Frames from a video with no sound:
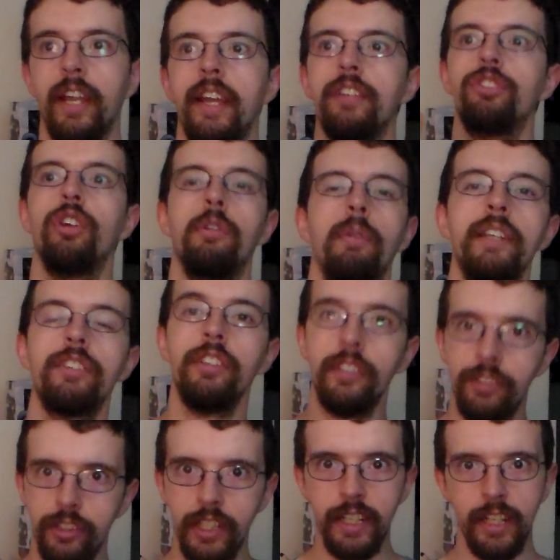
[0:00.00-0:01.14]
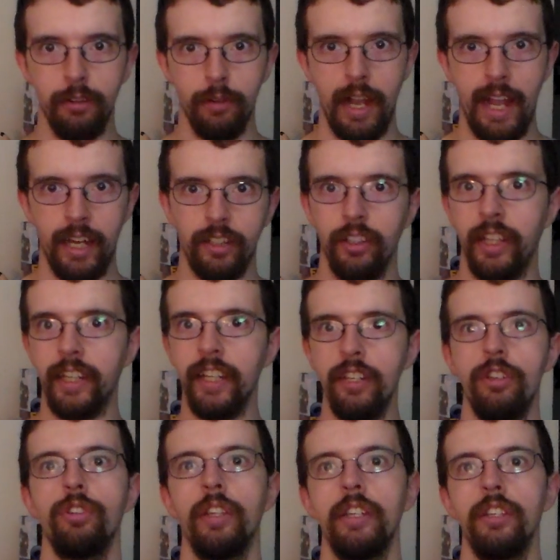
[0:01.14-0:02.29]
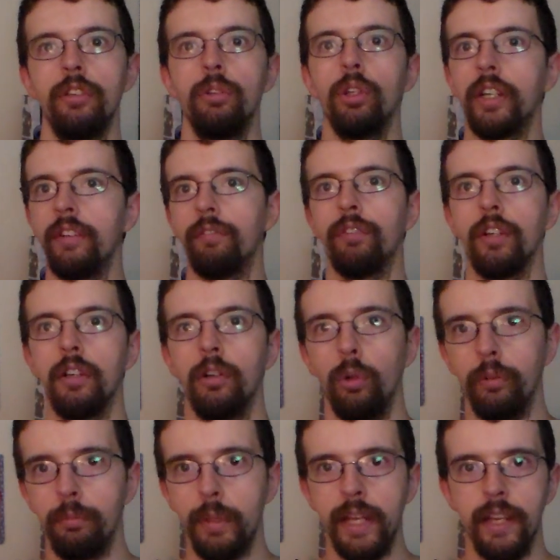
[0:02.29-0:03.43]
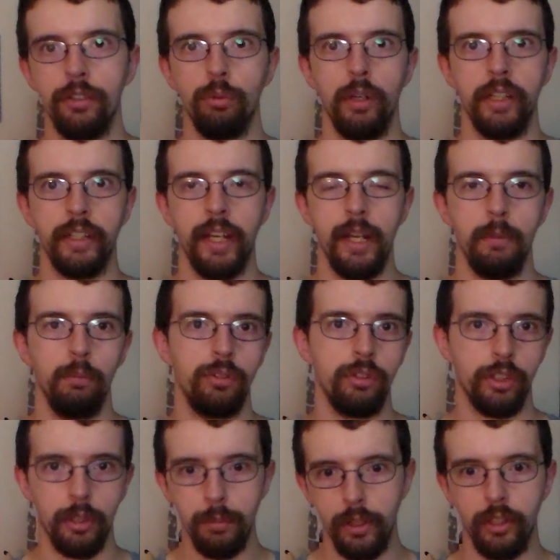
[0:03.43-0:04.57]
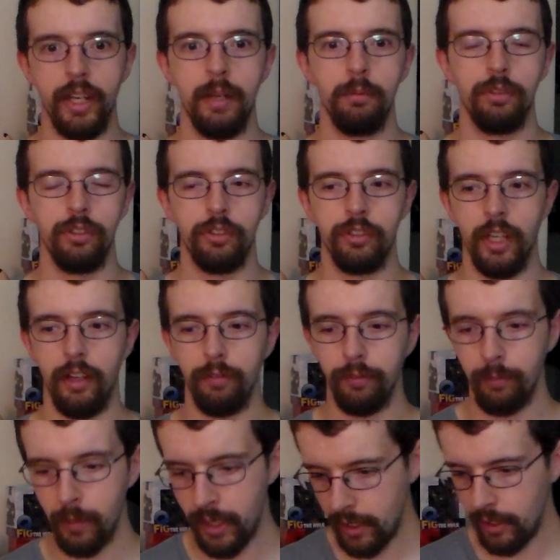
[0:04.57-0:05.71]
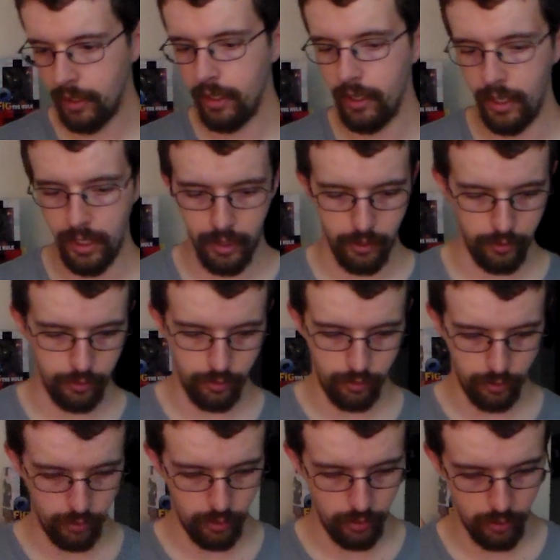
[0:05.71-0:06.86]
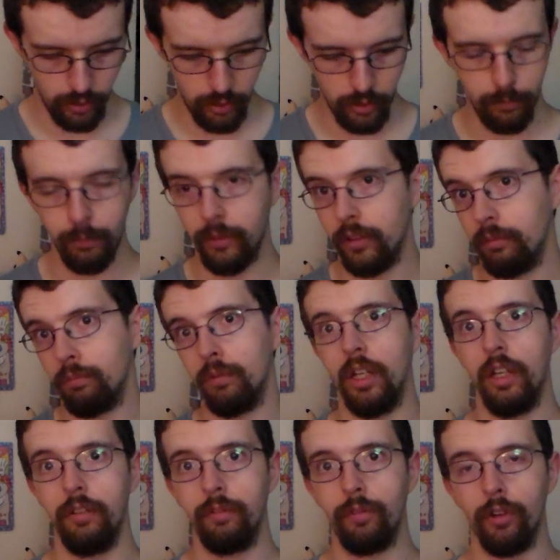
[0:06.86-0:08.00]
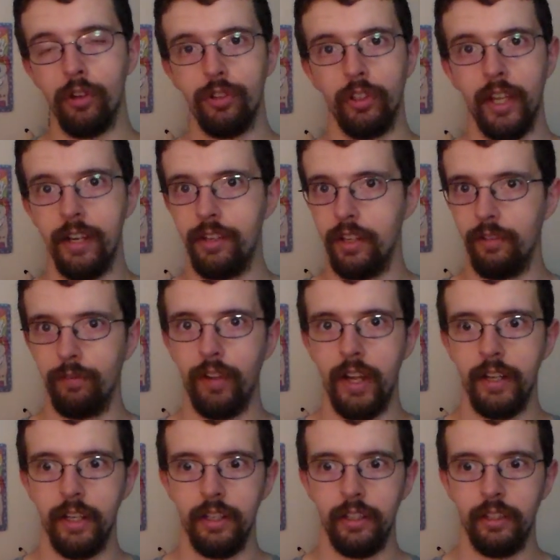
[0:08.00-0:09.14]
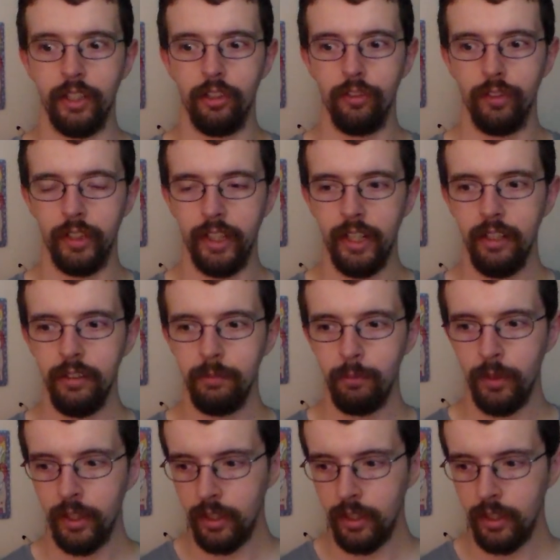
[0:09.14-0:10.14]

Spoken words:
Okay, so I went to the CD rack, like I usually do, looking for old PS1 games and computer games and stuff. And unfortunately, I didn't find anything over there.